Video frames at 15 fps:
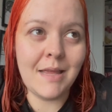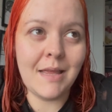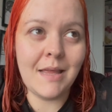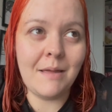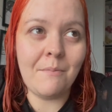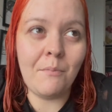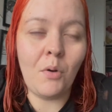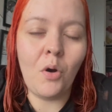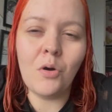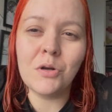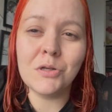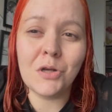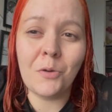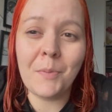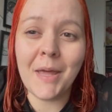
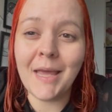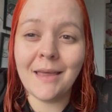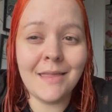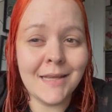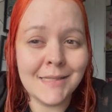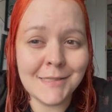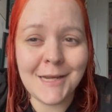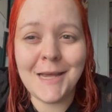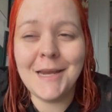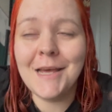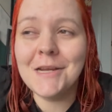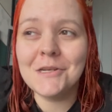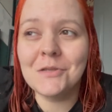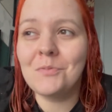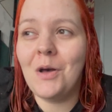important topic in this day and
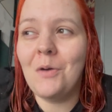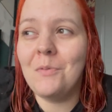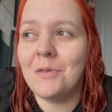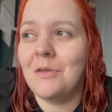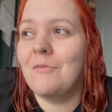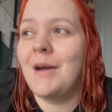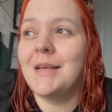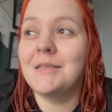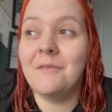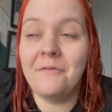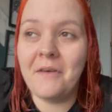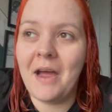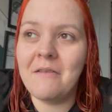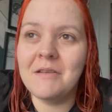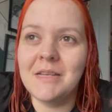age as well, with the rise of
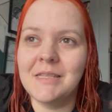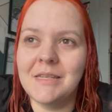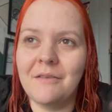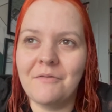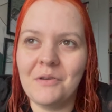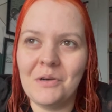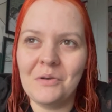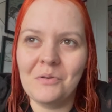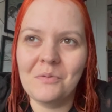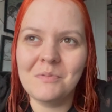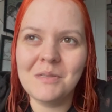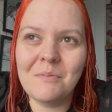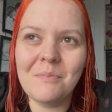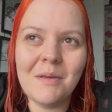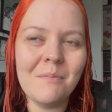various different
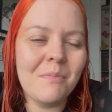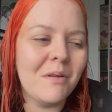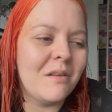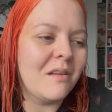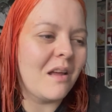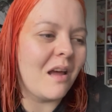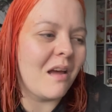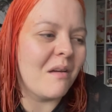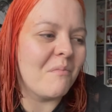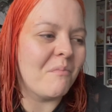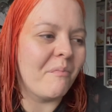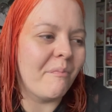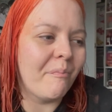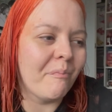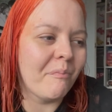groups of people,
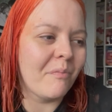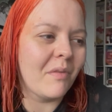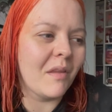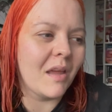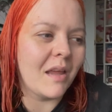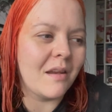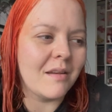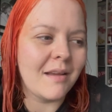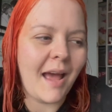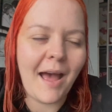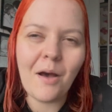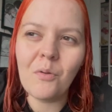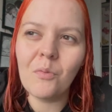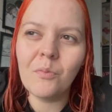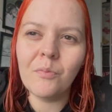and
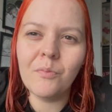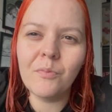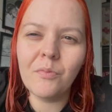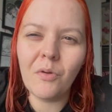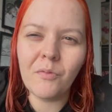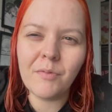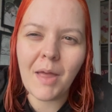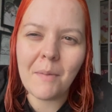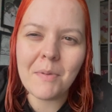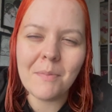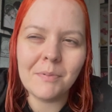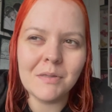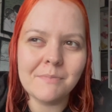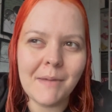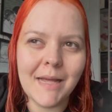how sort of, yeah,
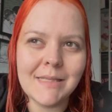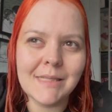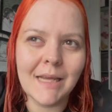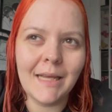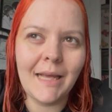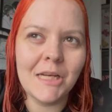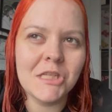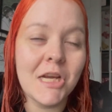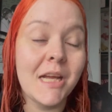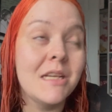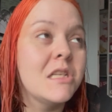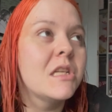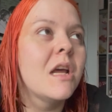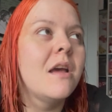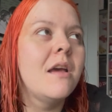people's minds can get
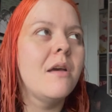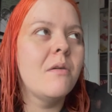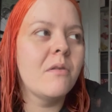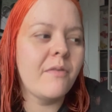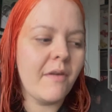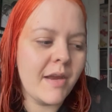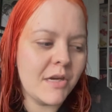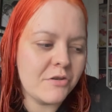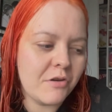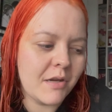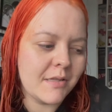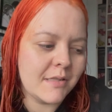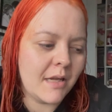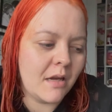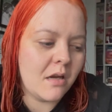changed. It was very
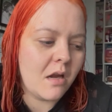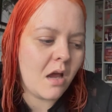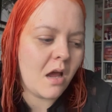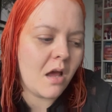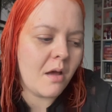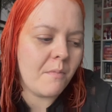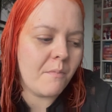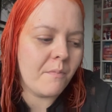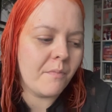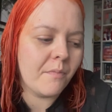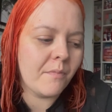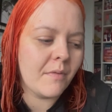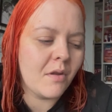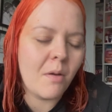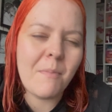interesting.
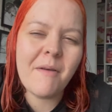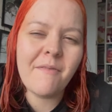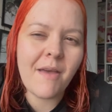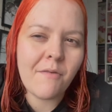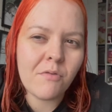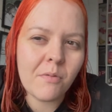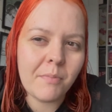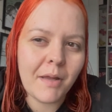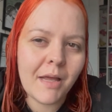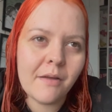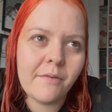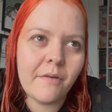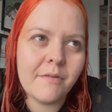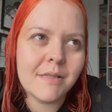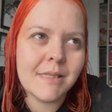Not my favorite play
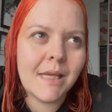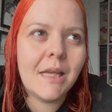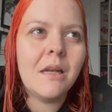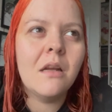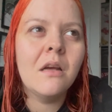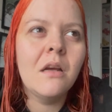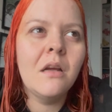I've ever seen.